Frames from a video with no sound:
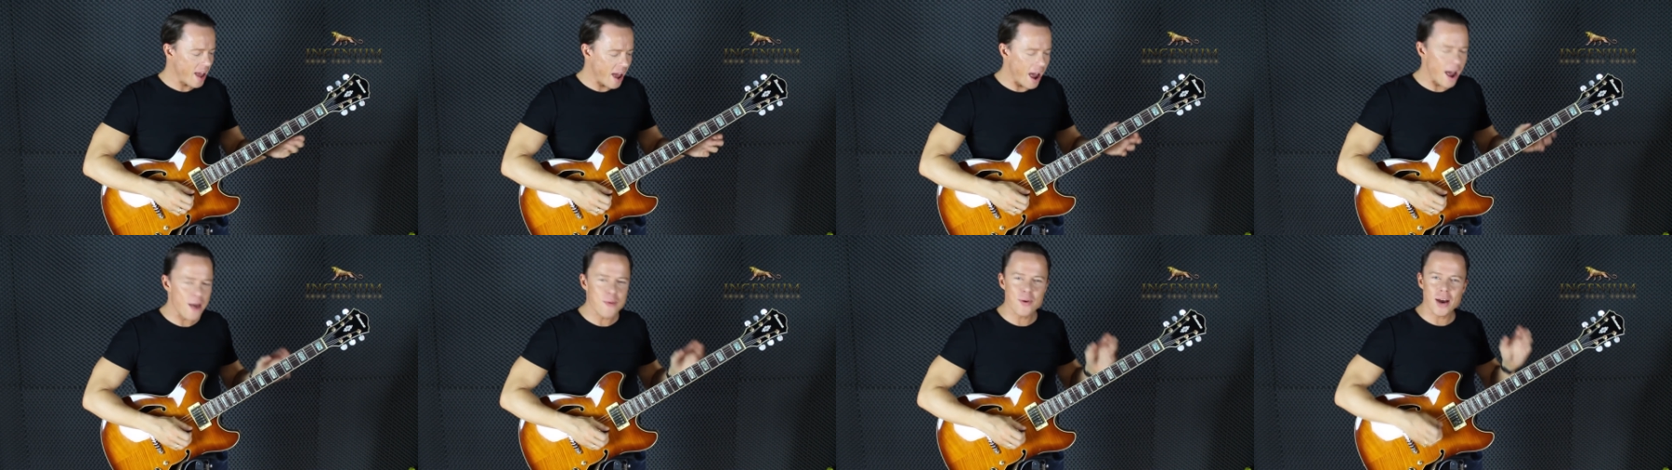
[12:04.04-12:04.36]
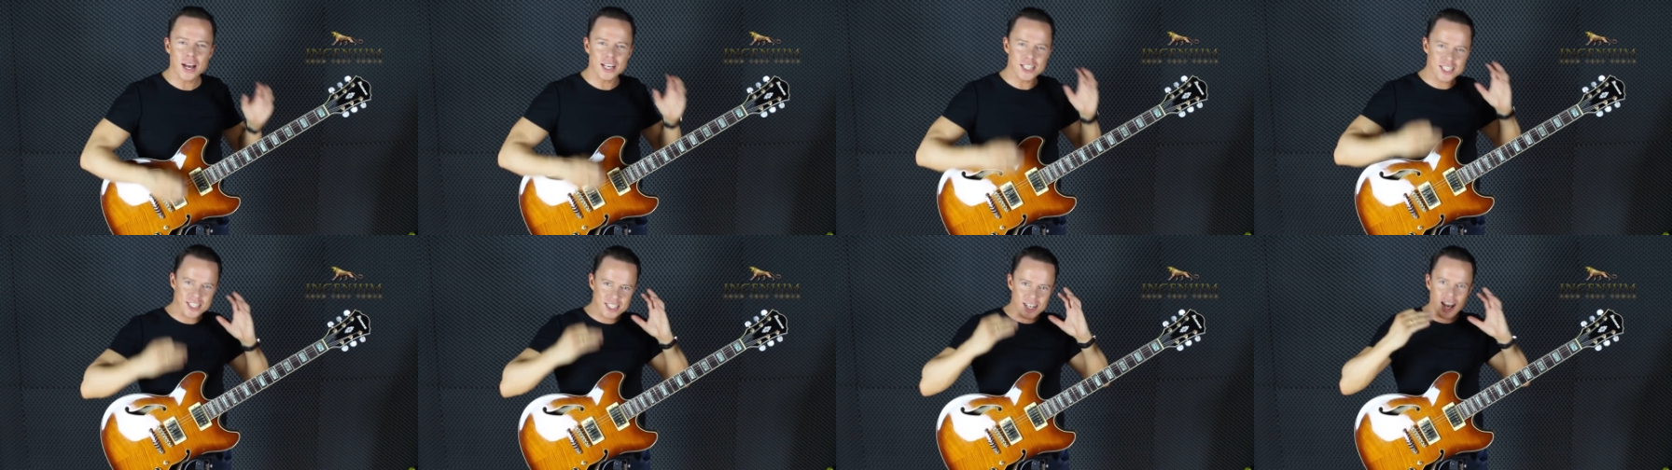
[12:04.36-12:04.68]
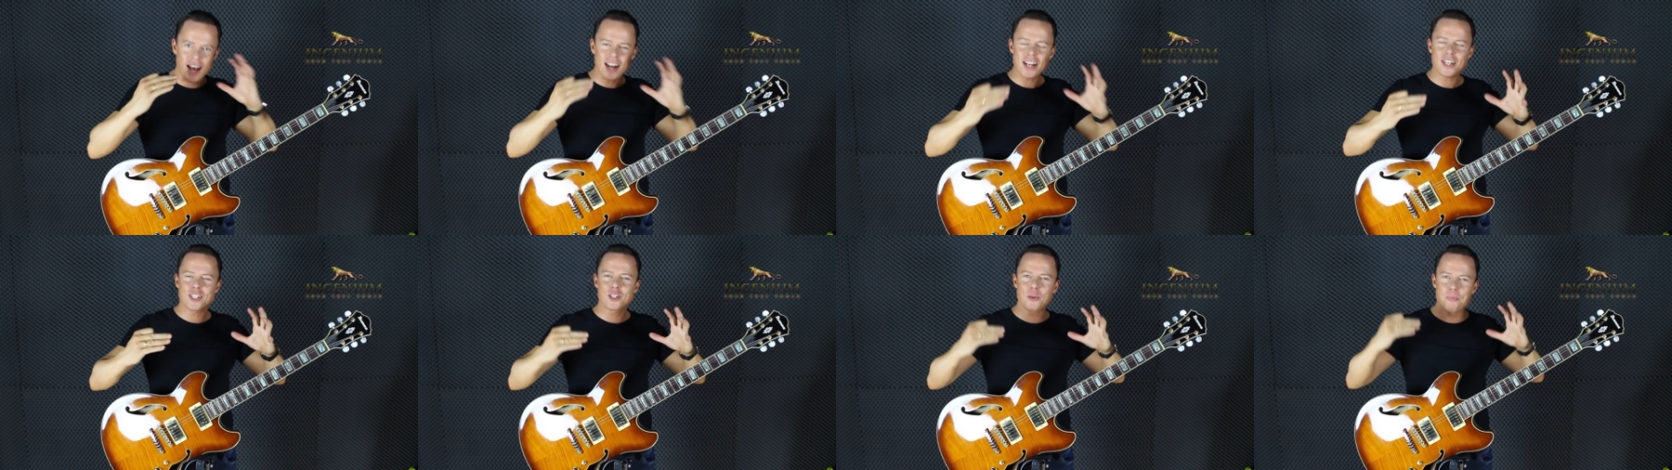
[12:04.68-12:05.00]
I
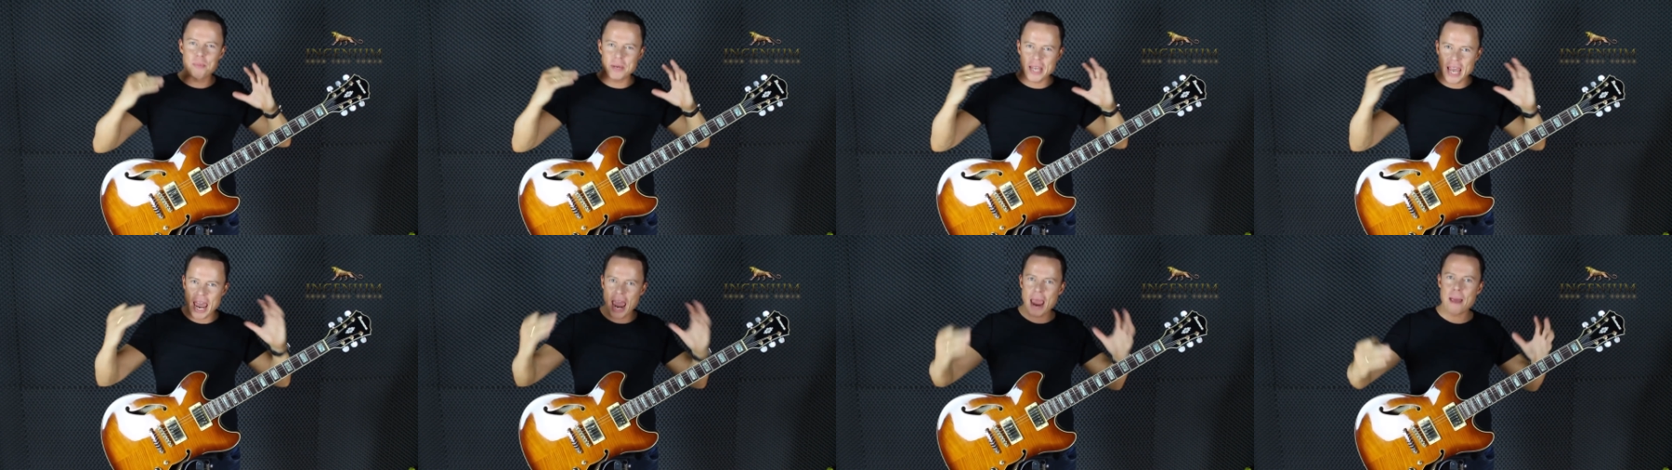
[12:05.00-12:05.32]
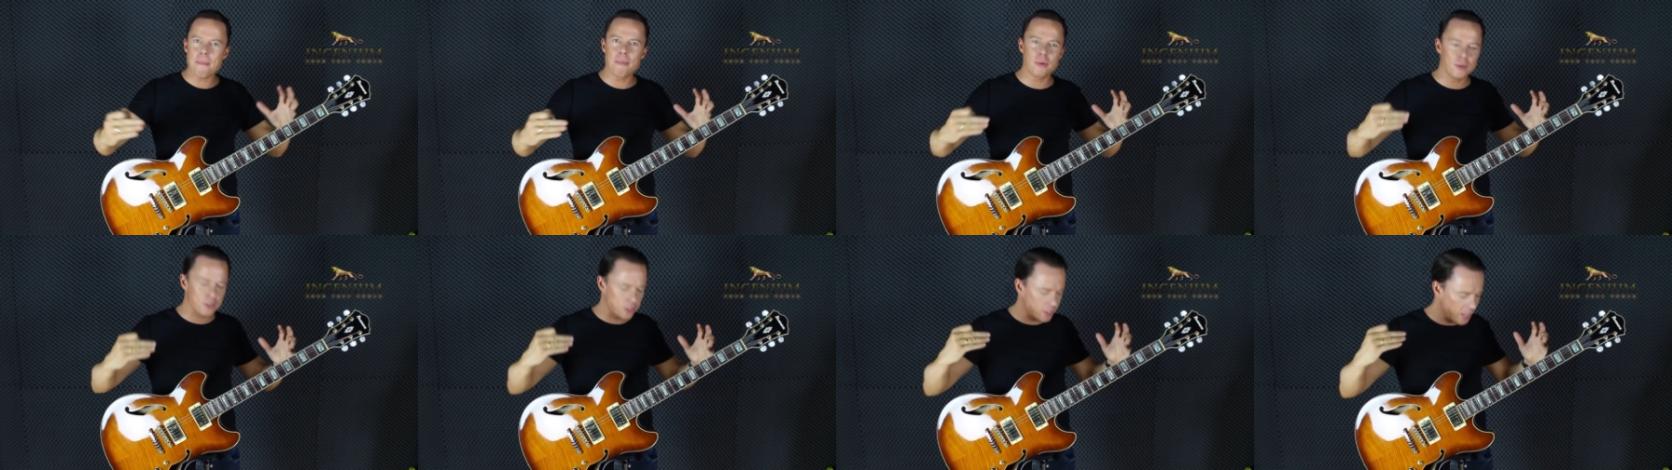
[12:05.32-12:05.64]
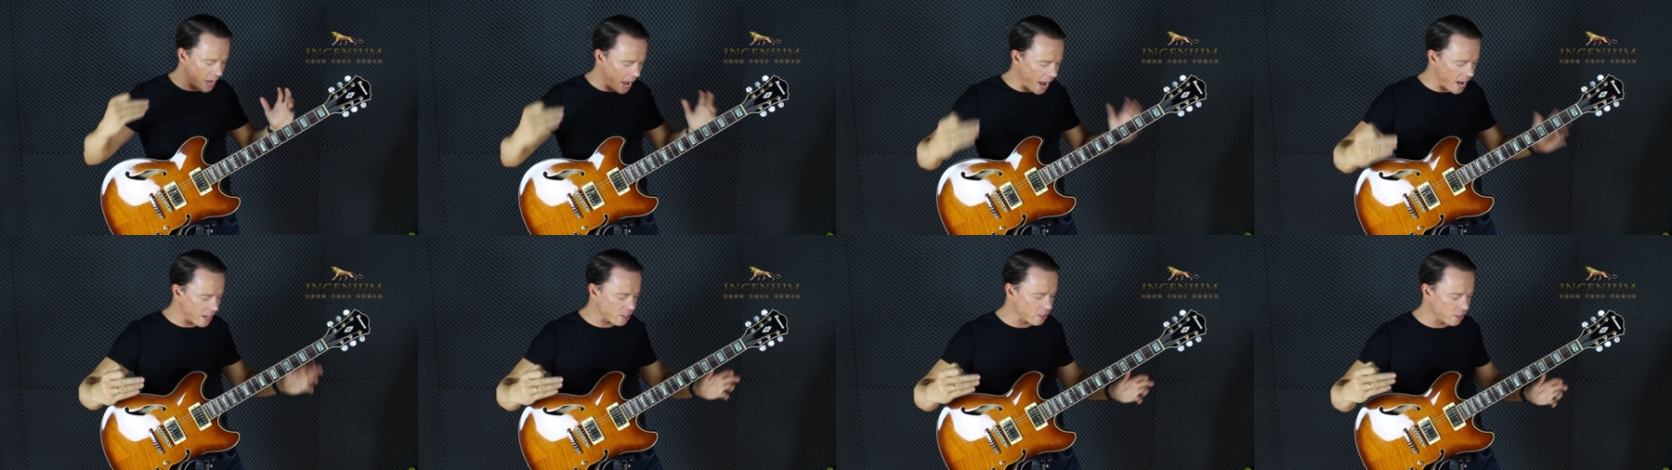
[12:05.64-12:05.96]
started to be able
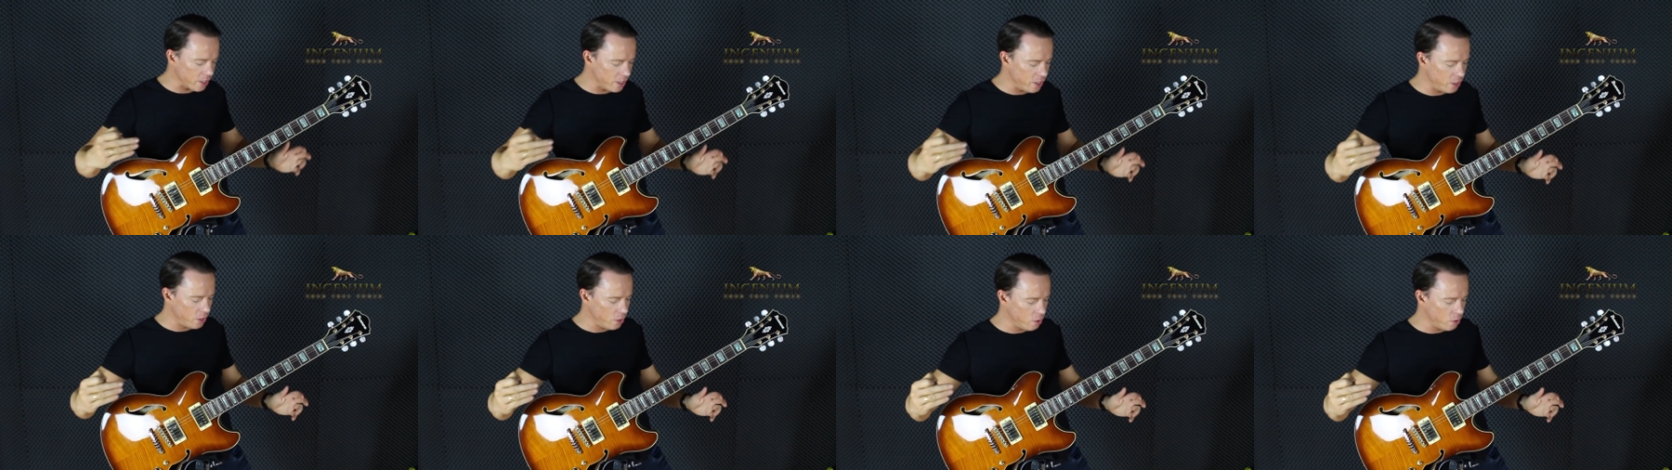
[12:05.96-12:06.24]
to actually